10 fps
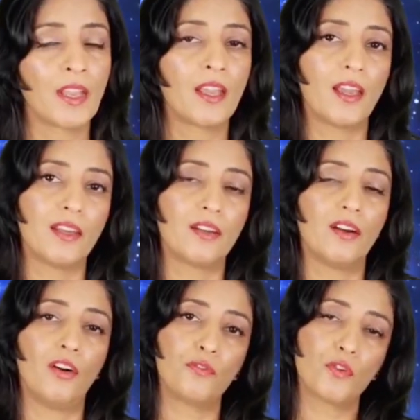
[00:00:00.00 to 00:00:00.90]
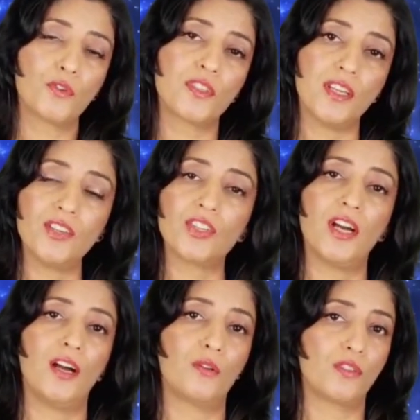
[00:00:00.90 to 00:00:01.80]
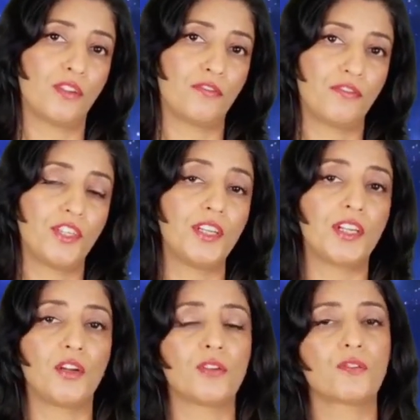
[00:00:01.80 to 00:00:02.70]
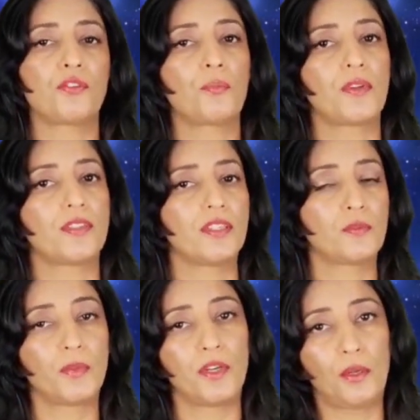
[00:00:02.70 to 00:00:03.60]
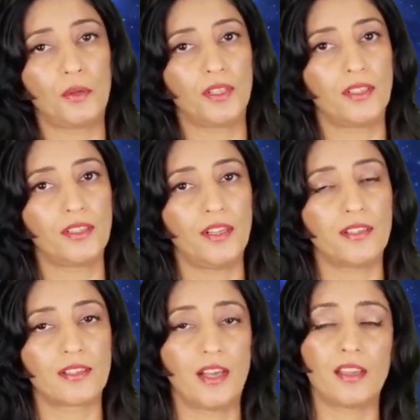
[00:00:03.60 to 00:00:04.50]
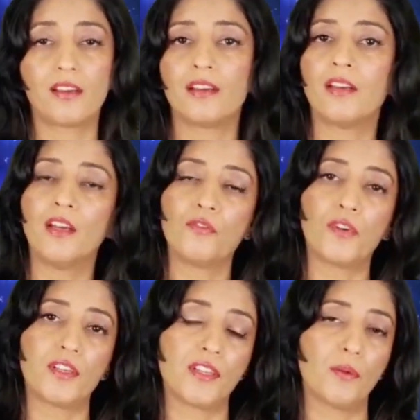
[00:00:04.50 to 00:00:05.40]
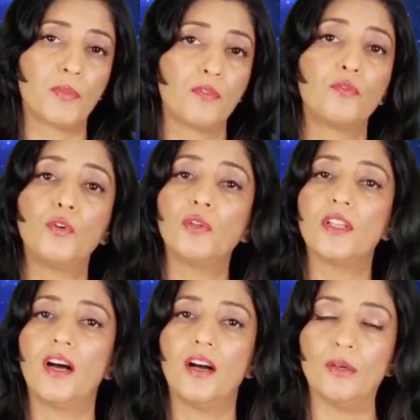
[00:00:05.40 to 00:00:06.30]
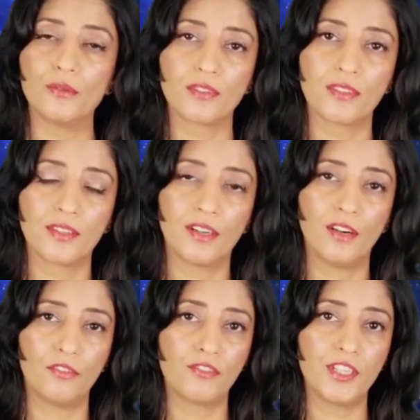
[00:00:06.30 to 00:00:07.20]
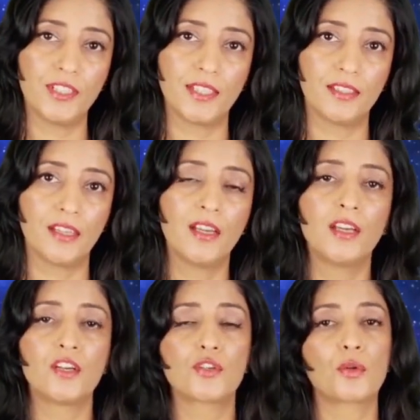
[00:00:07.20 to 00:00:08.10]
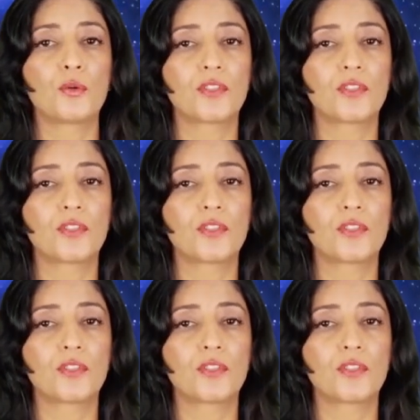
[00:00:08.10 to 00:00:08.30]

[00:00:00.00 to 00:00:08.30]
And of course, each house of D10 also represents particular things, like, for example, 4th house of D10 shows